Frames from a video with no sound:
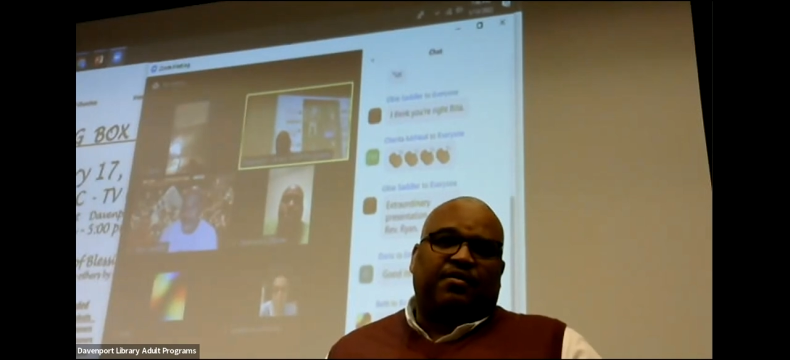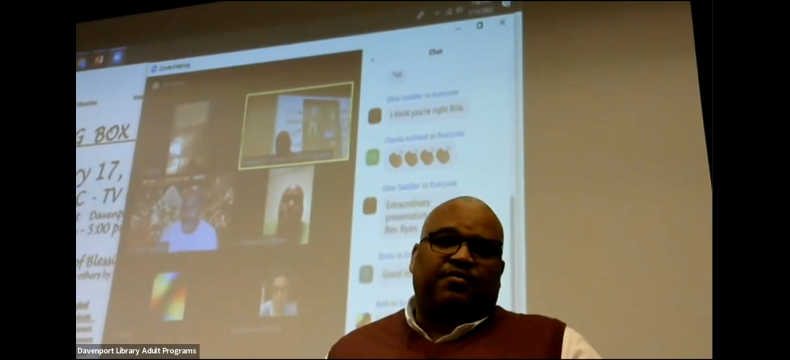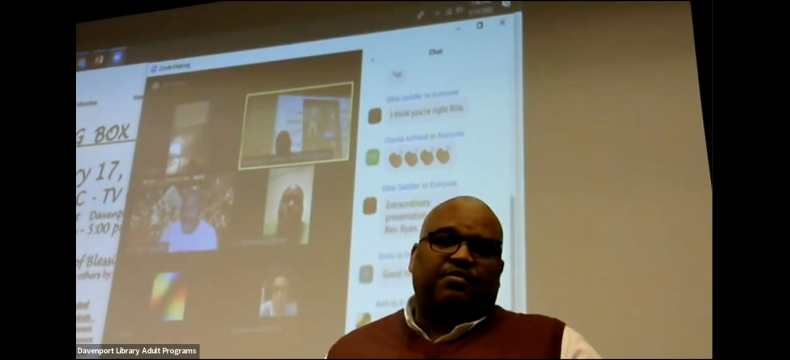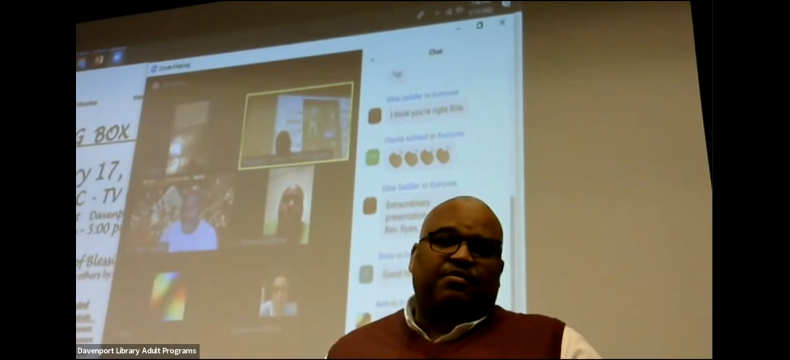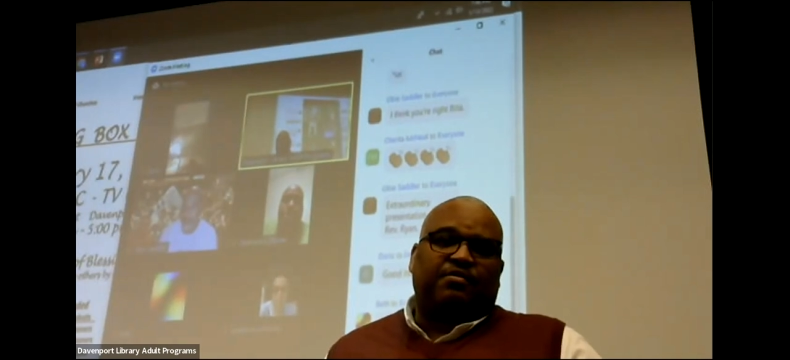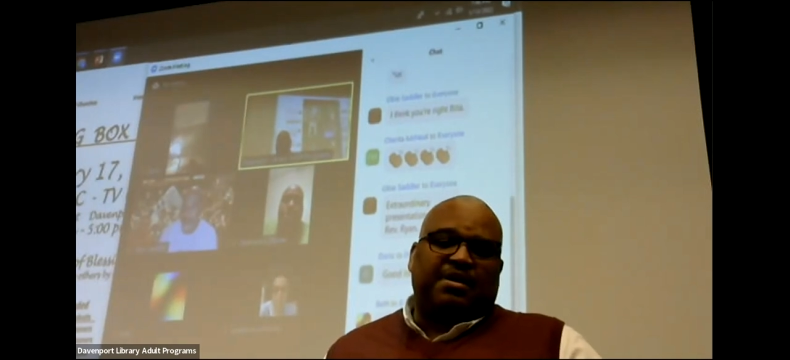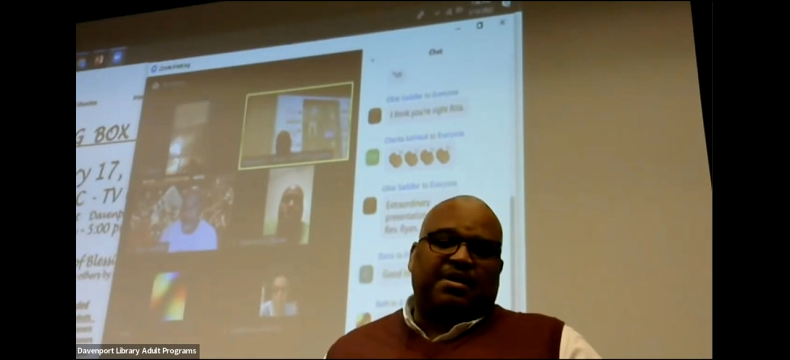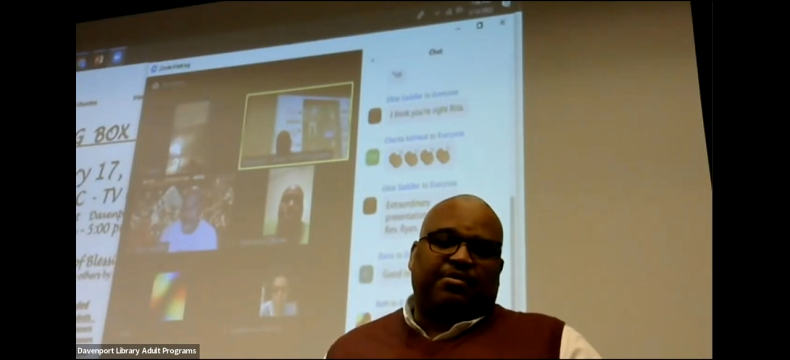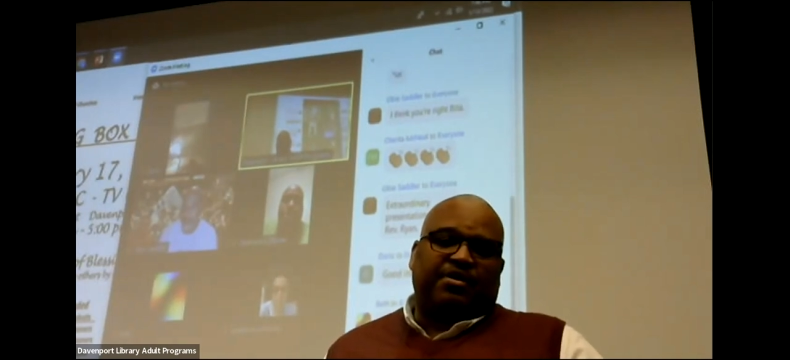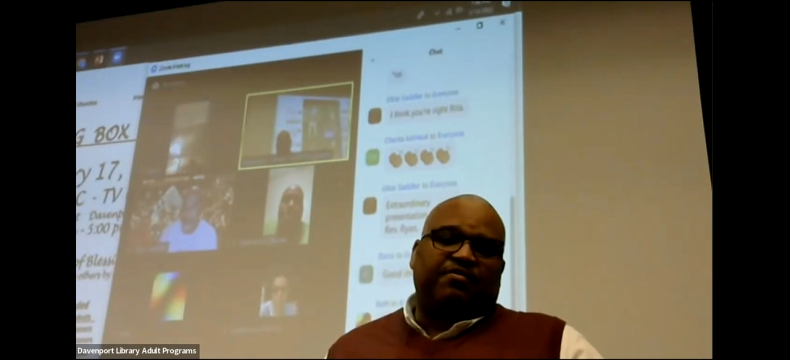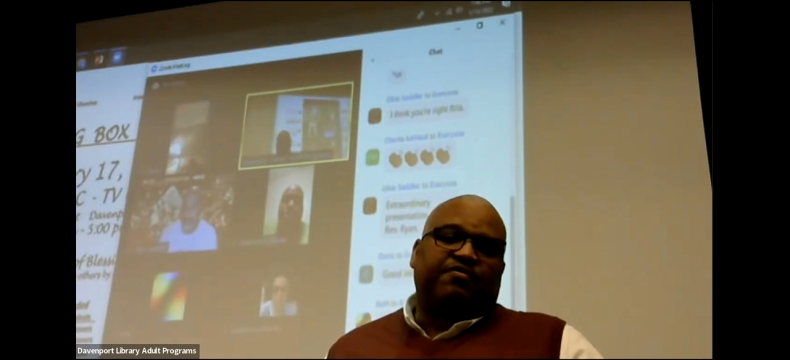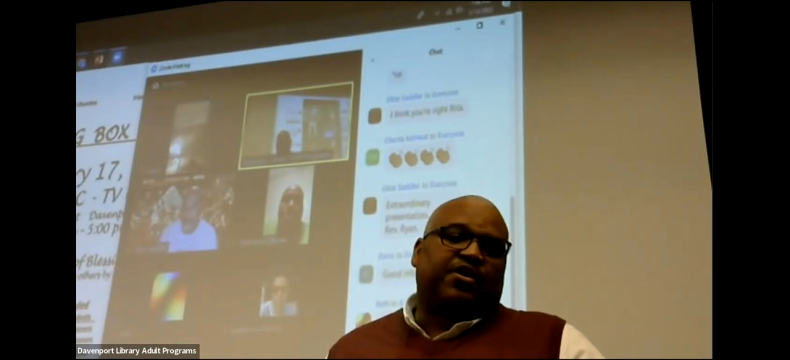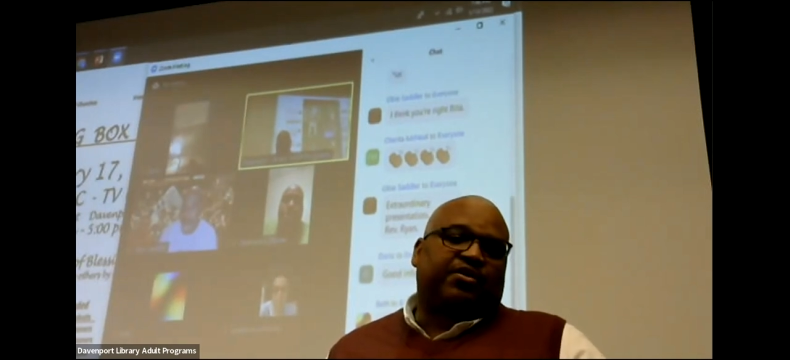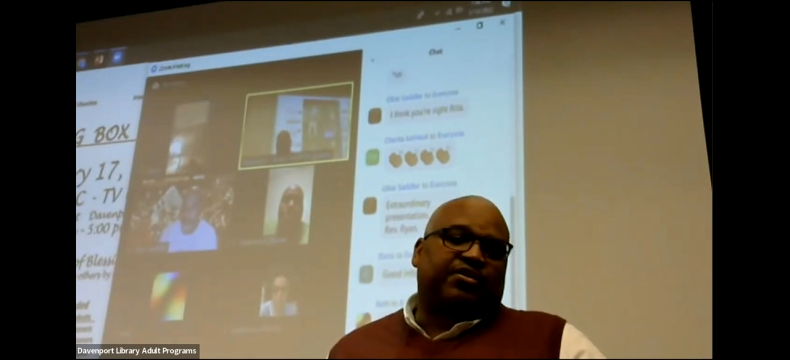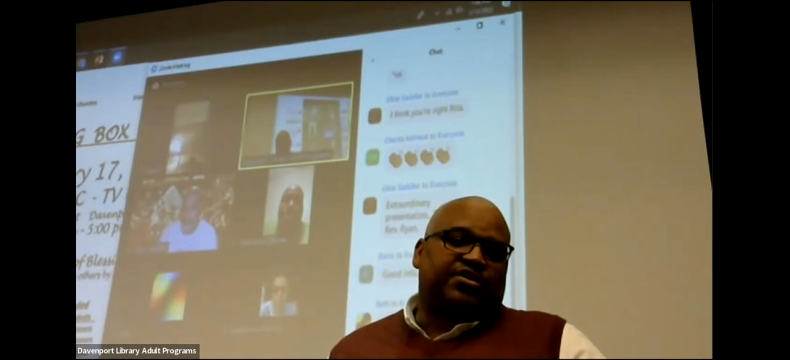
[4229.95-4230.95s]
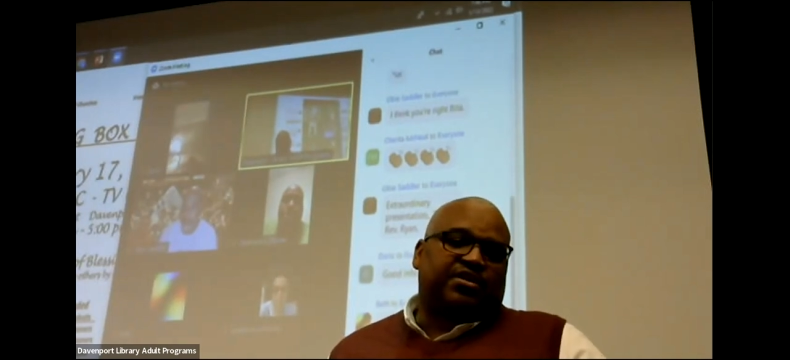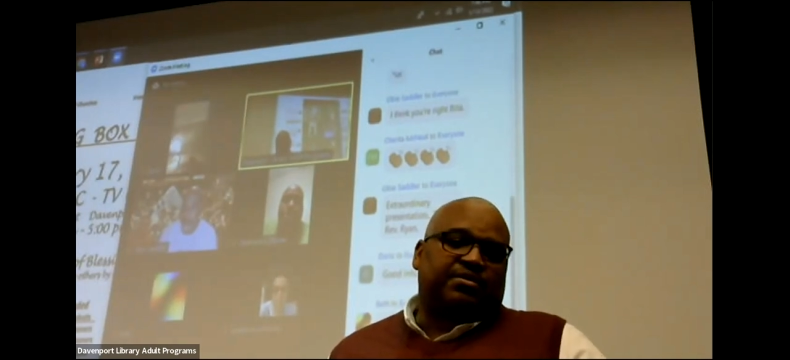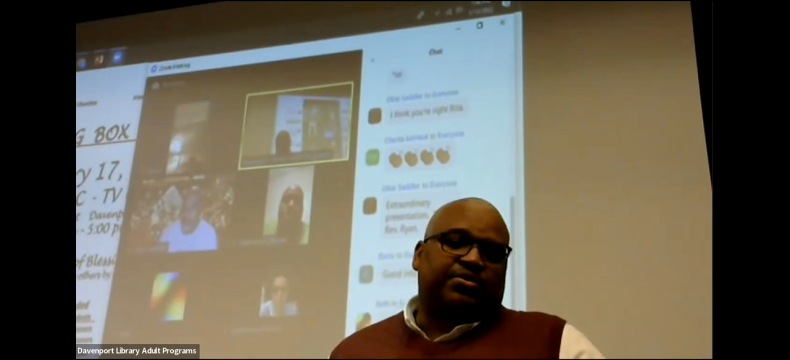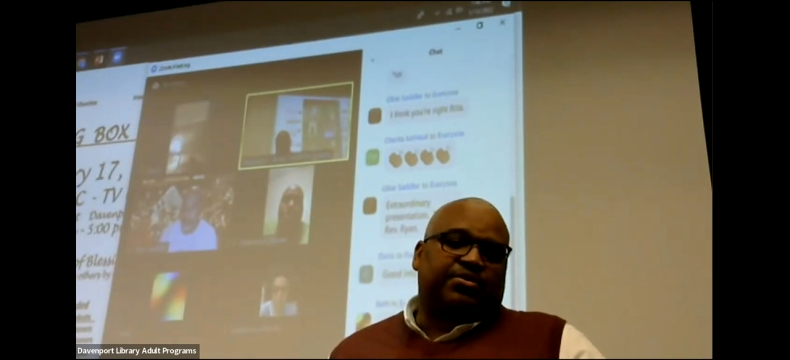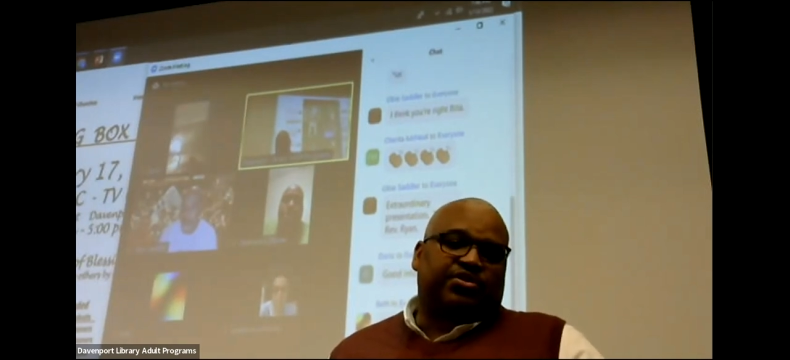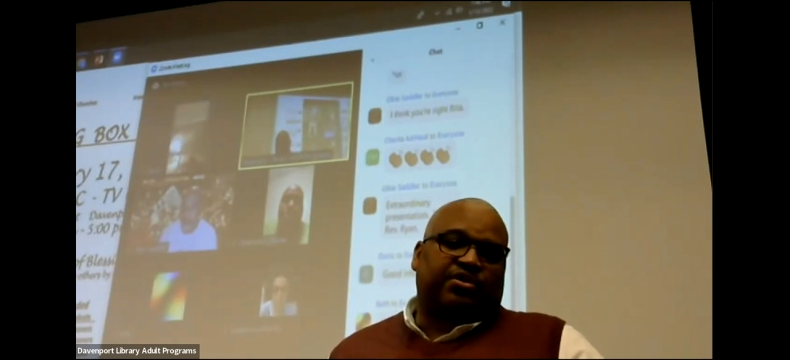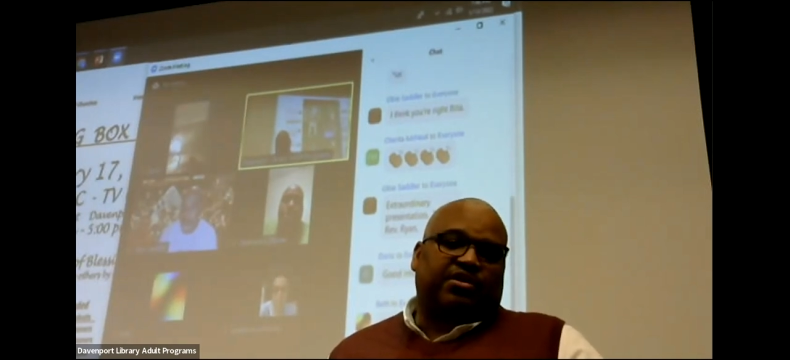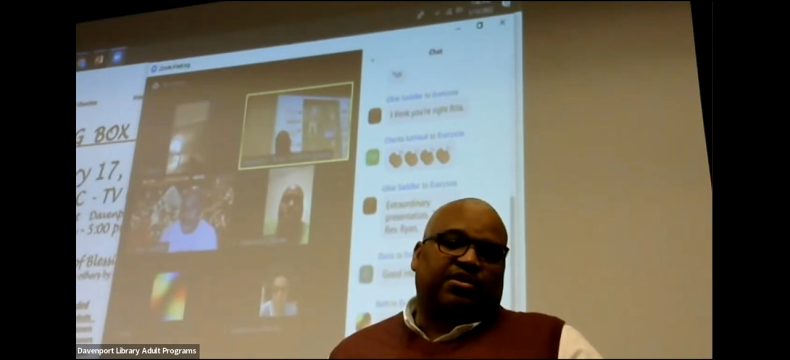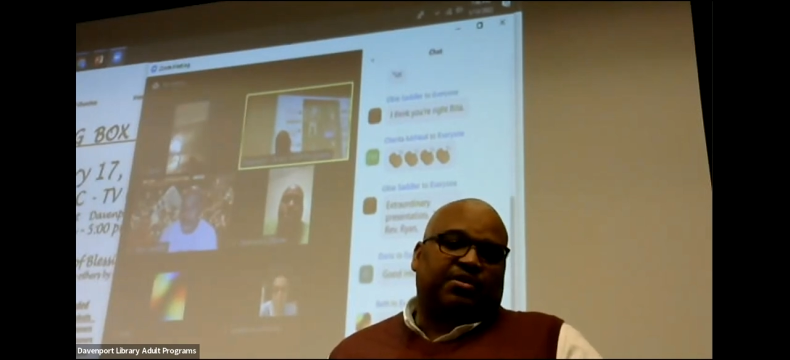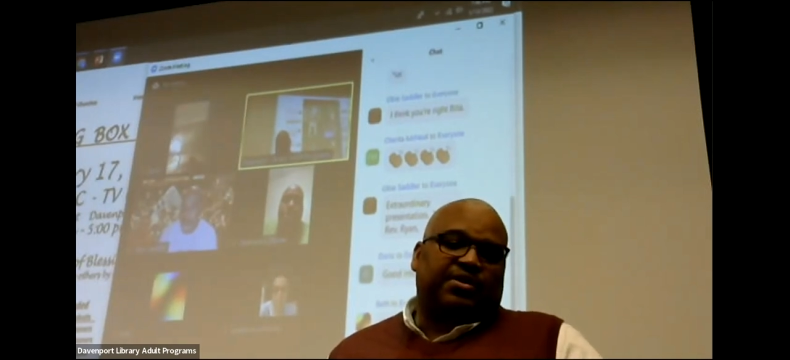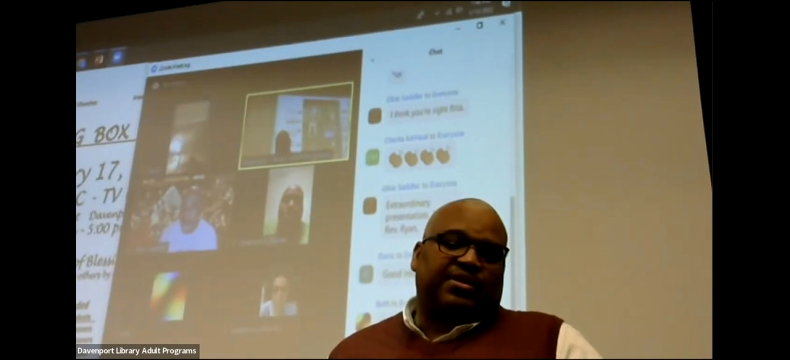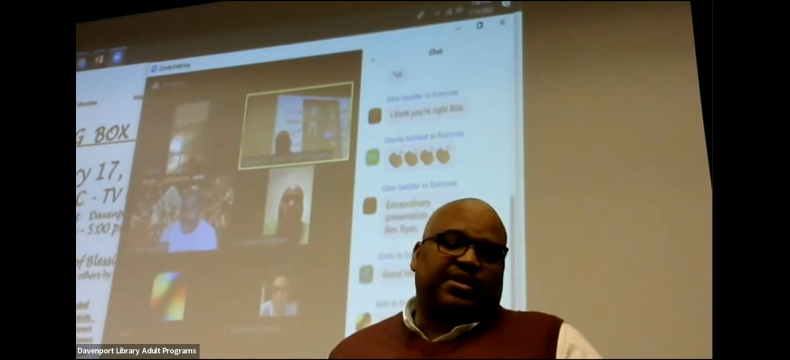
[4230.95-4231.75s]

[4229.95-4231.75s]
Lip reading: If you remember in Ferguson, Missouri,